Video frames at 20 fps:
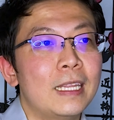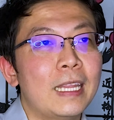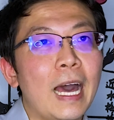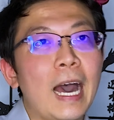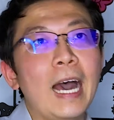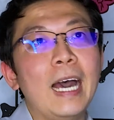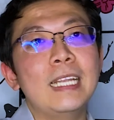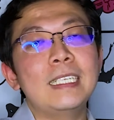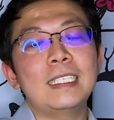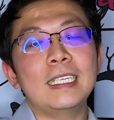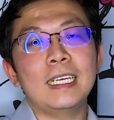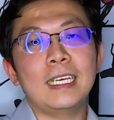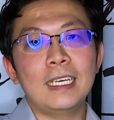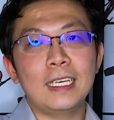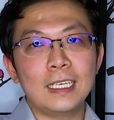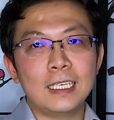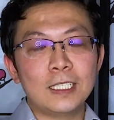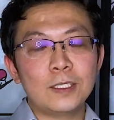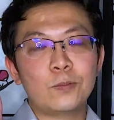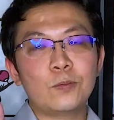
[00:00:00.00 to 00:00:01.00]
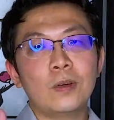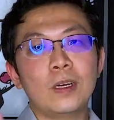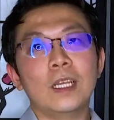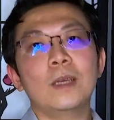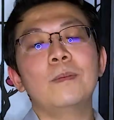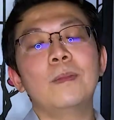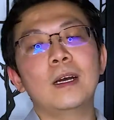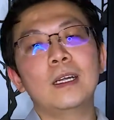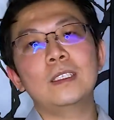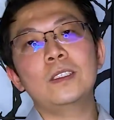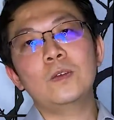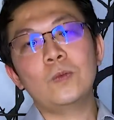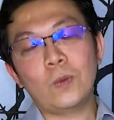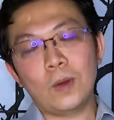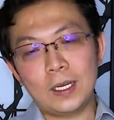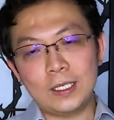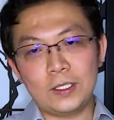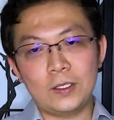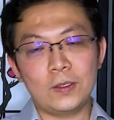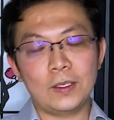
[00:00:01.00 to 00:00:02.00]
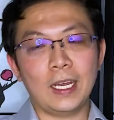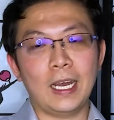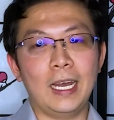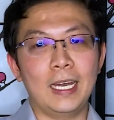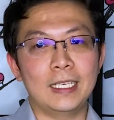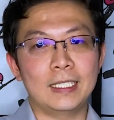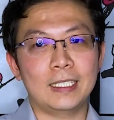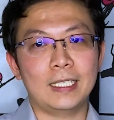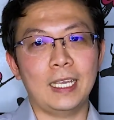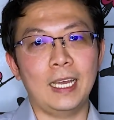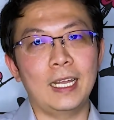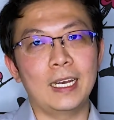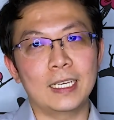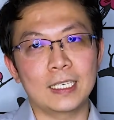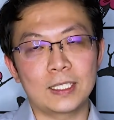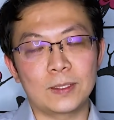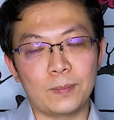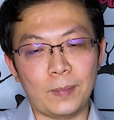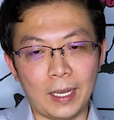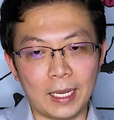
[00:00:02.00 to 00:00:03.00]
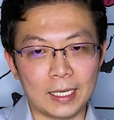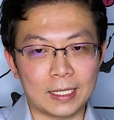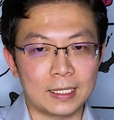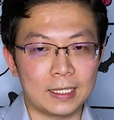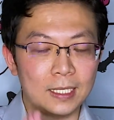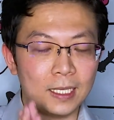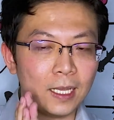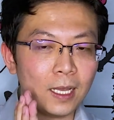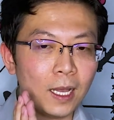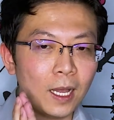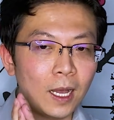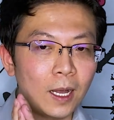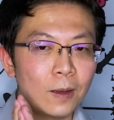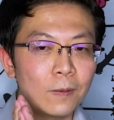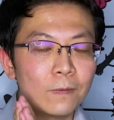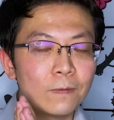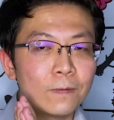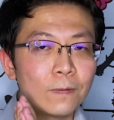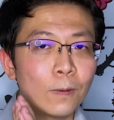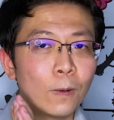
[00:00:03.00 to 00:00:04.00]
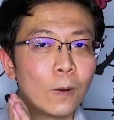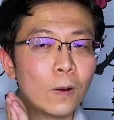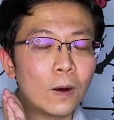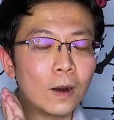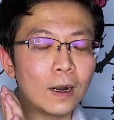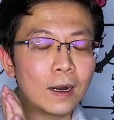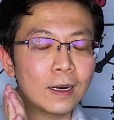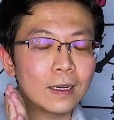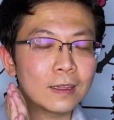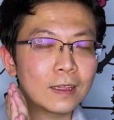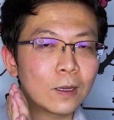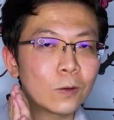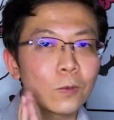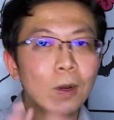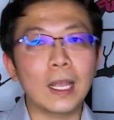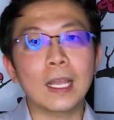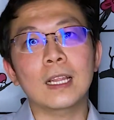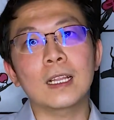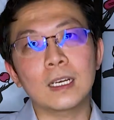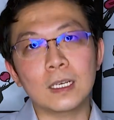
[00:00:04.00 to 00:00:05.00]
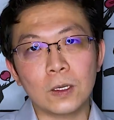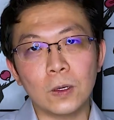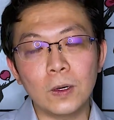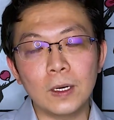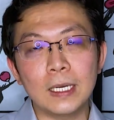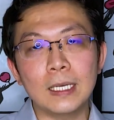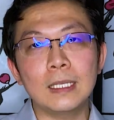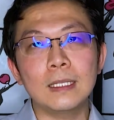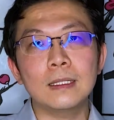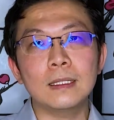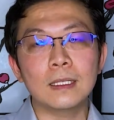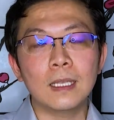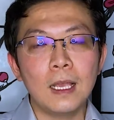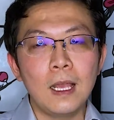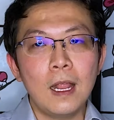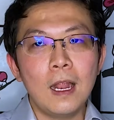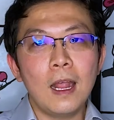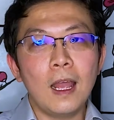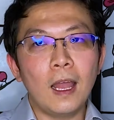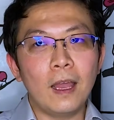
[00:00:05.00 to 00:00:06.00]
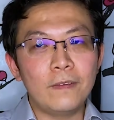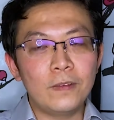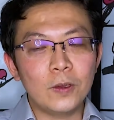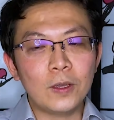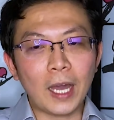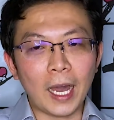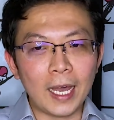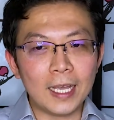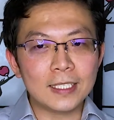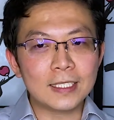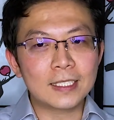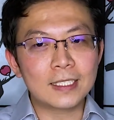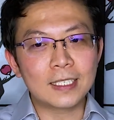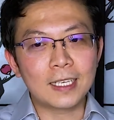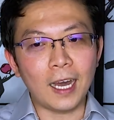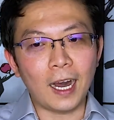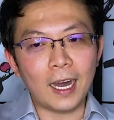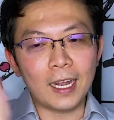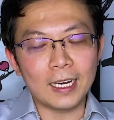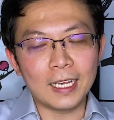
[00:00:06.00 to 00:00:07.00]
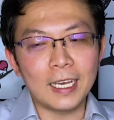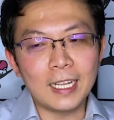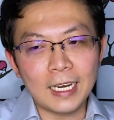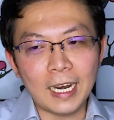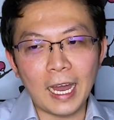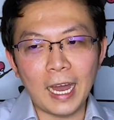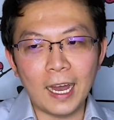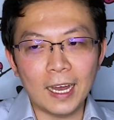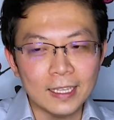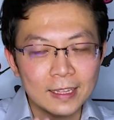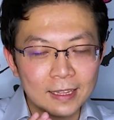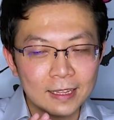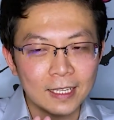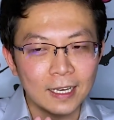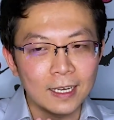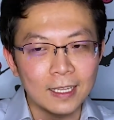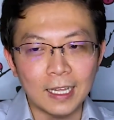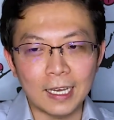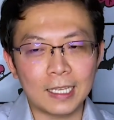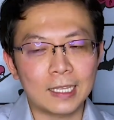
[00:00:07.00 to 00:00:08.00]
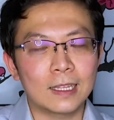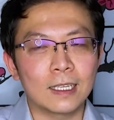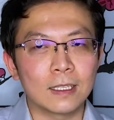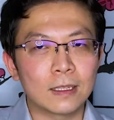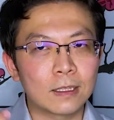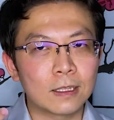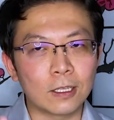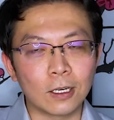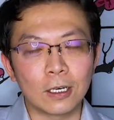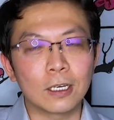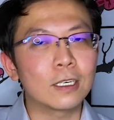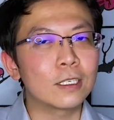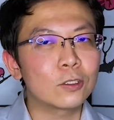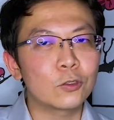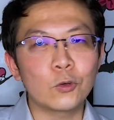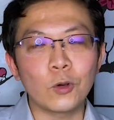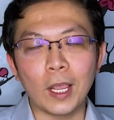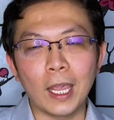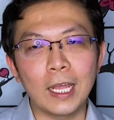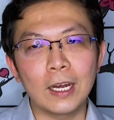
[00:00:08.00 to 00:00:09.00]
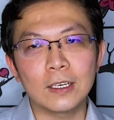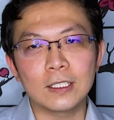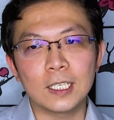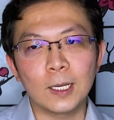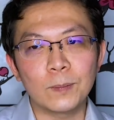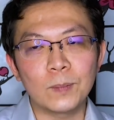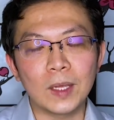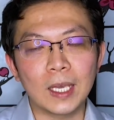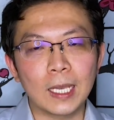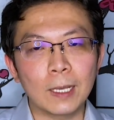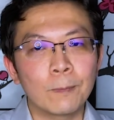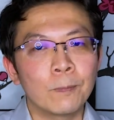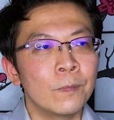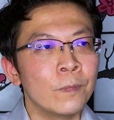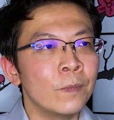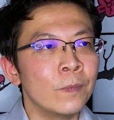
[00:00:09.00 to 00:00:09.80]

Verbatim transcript: That is pretty much what you guys can expect. Uh, for the regular coins, if you guys got in at the like the third trade or something,